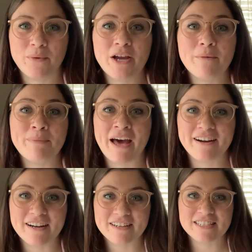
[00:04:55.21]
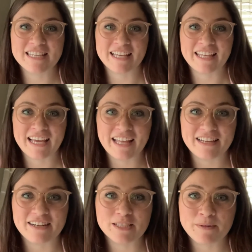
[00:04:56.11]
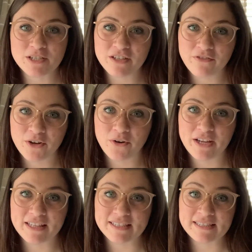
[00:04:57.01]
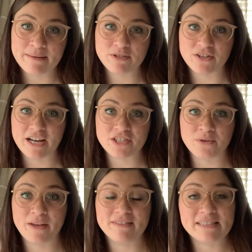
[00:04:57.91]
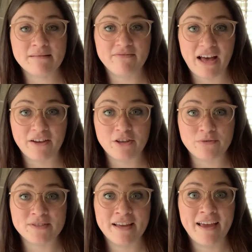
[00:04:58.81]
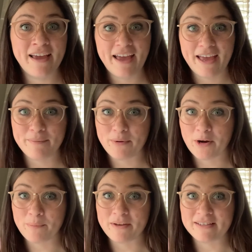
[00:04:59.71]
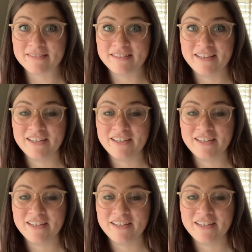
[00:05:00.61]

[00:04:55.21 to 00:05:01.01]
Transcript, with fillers: We are better together, especially if we're going in the same direction. We have the same values and purpose.